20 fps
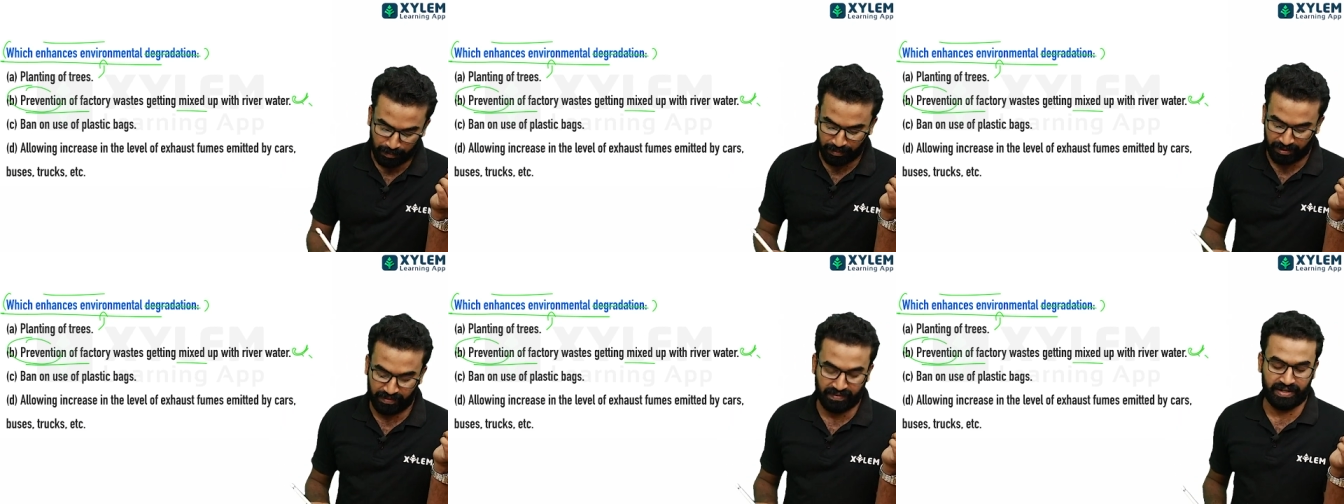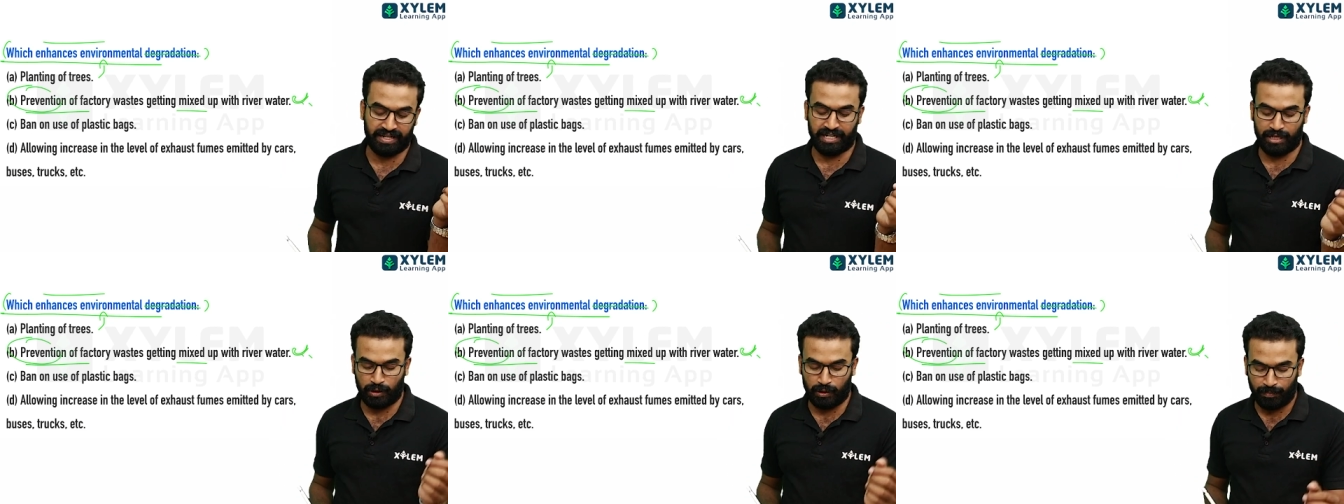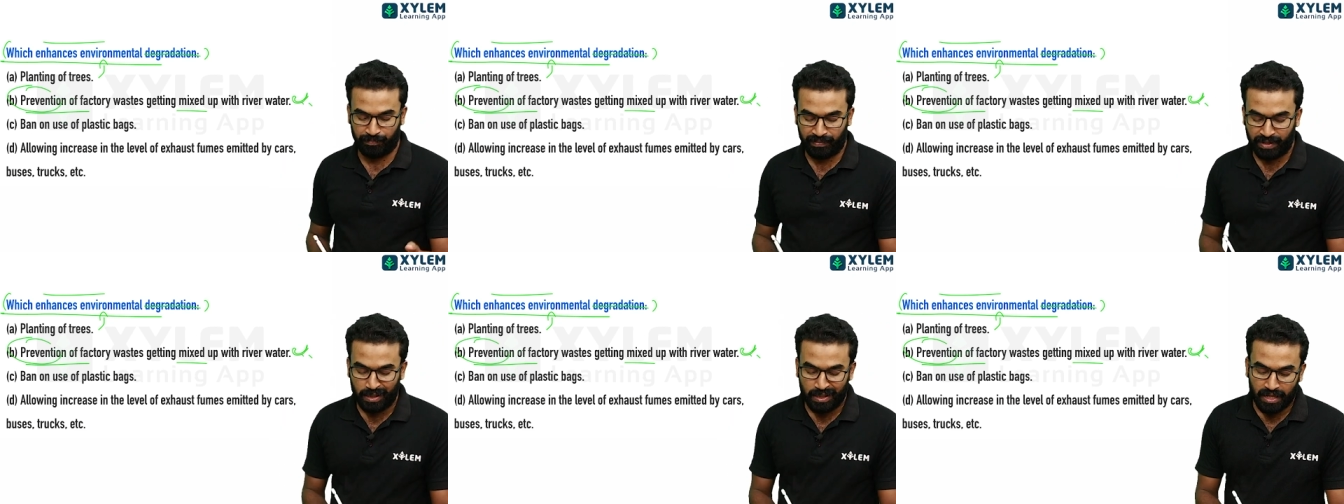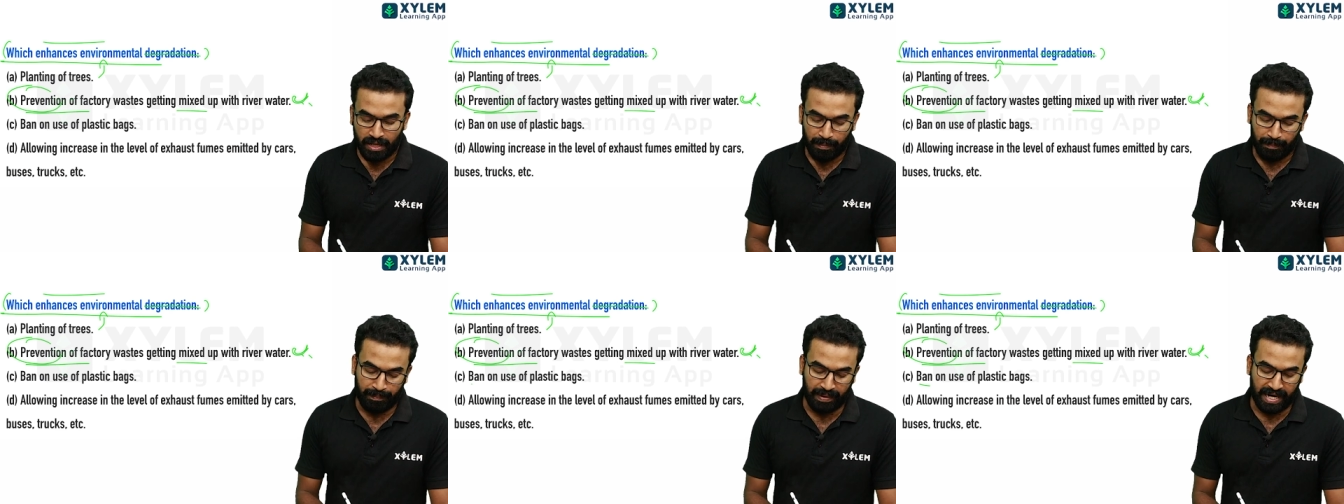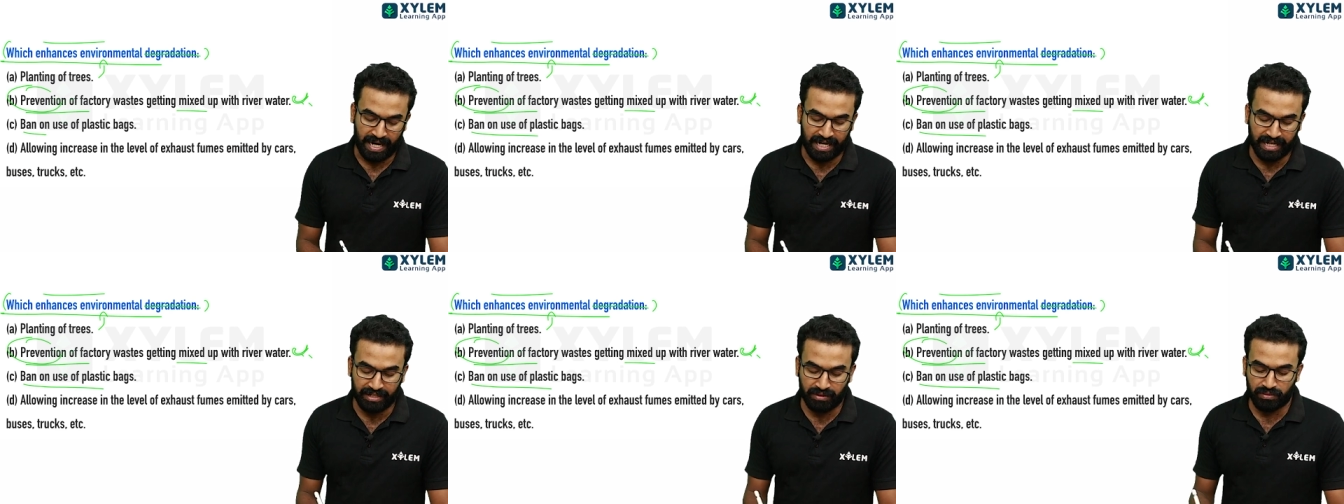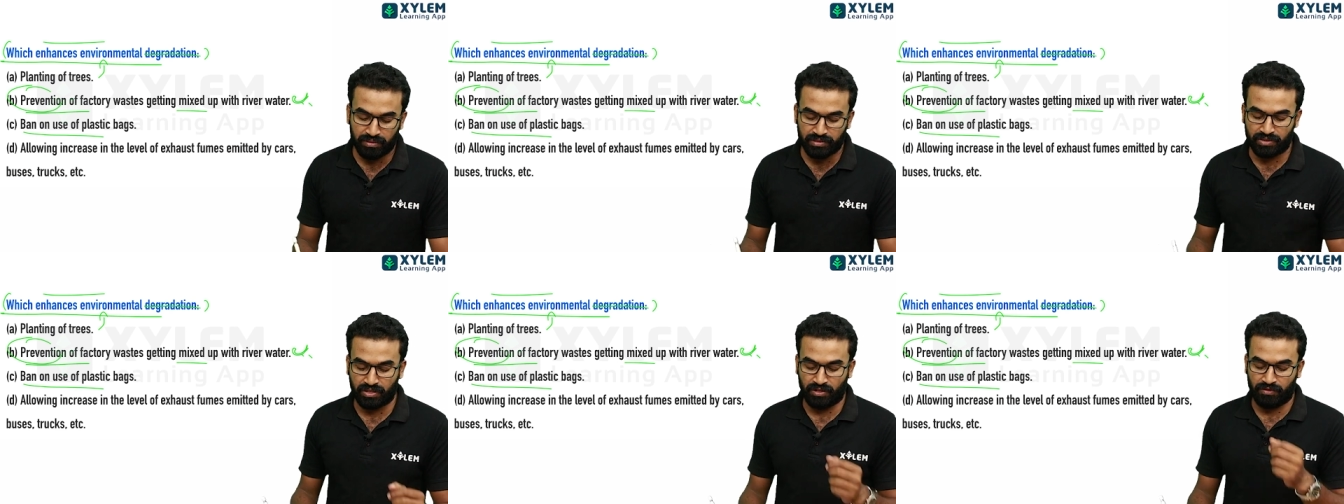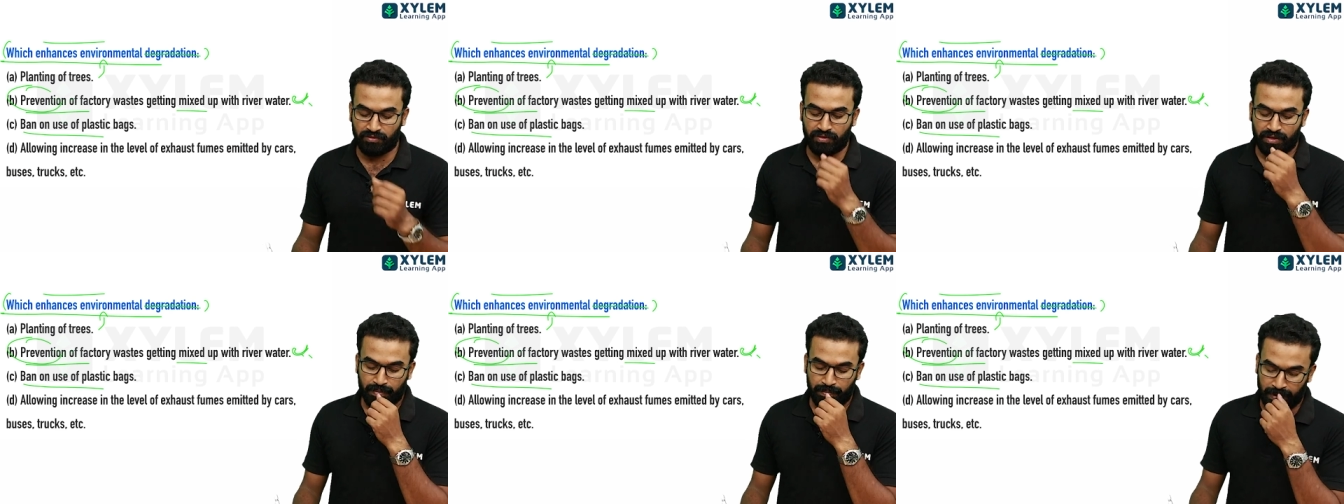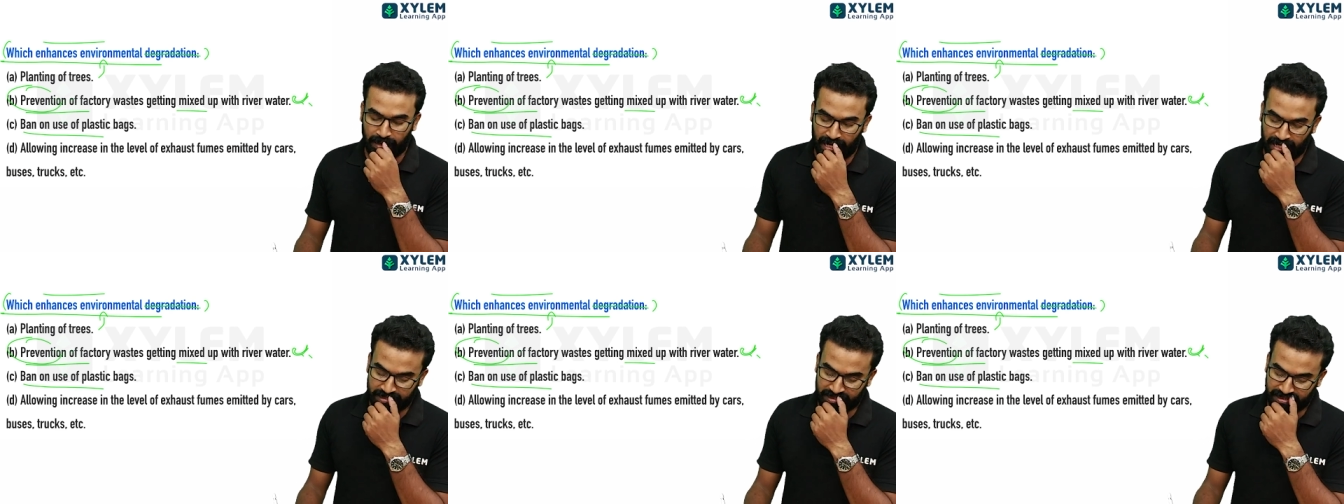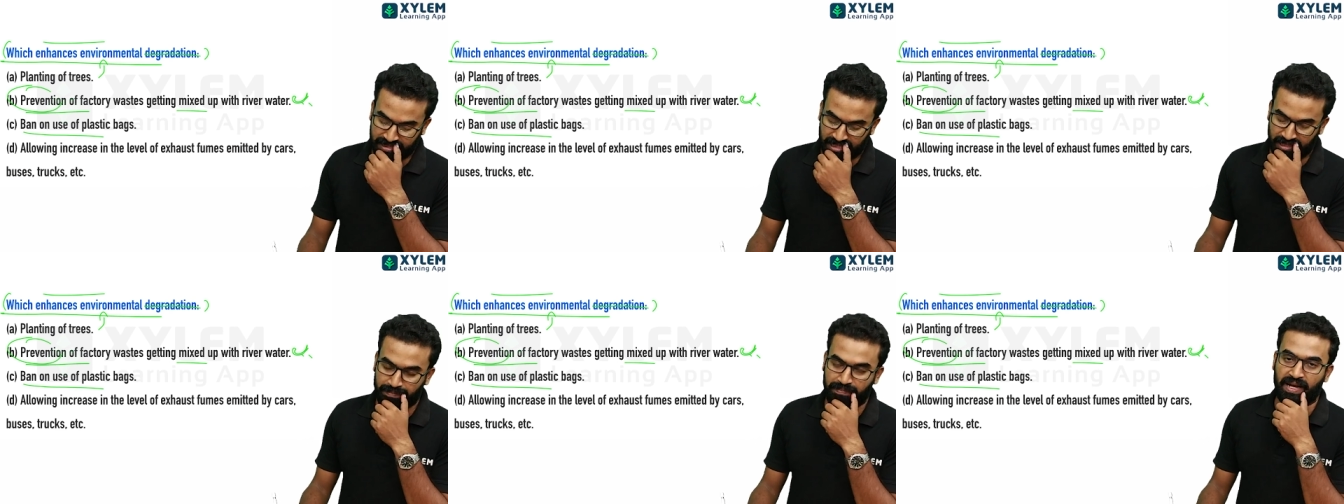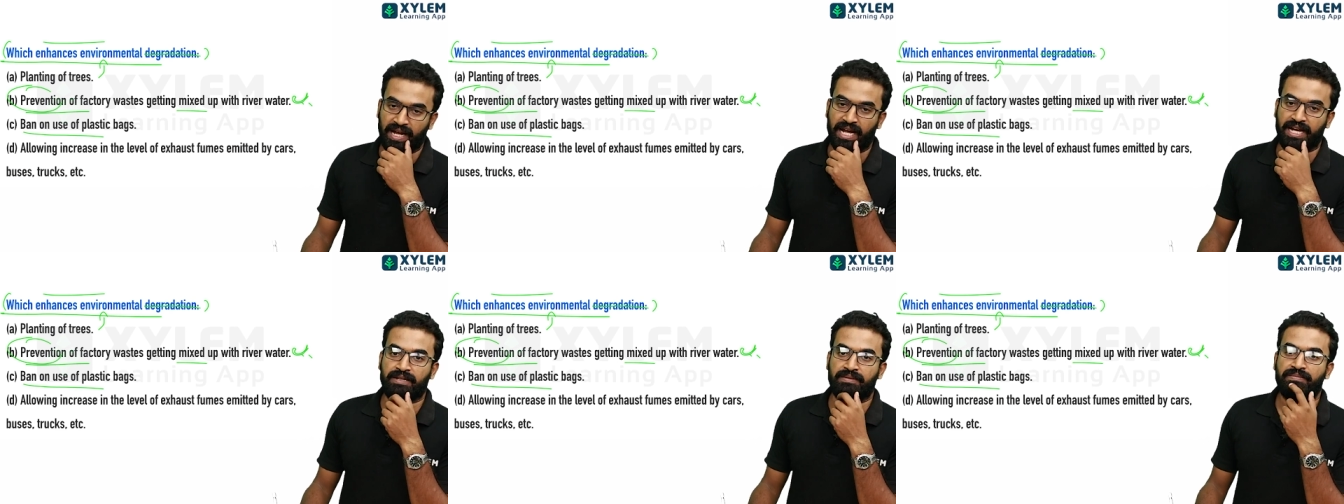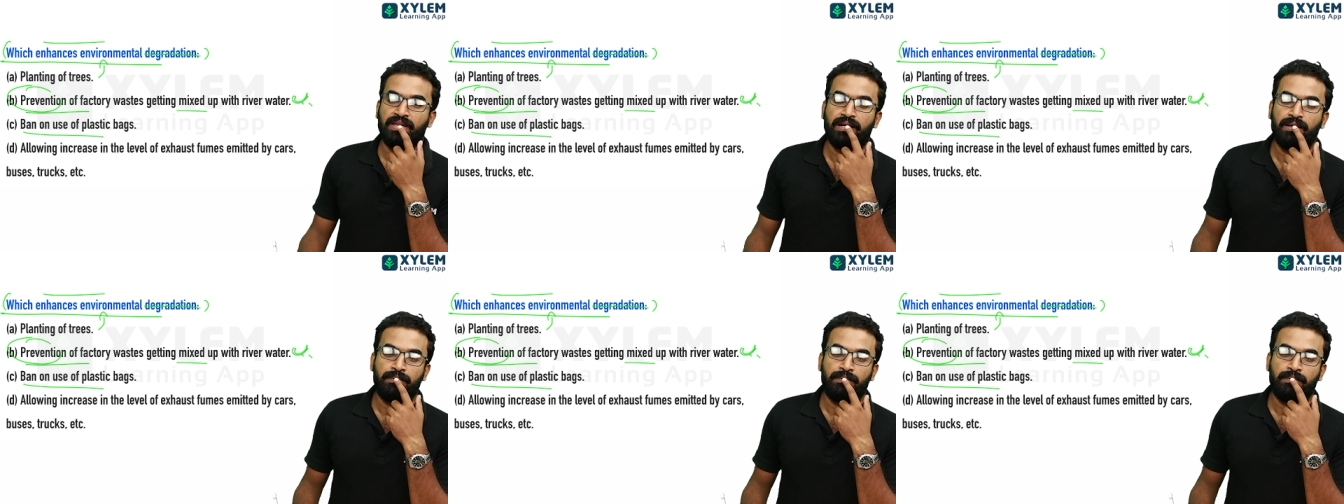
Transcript: Prevent. Ban use of plastic bag.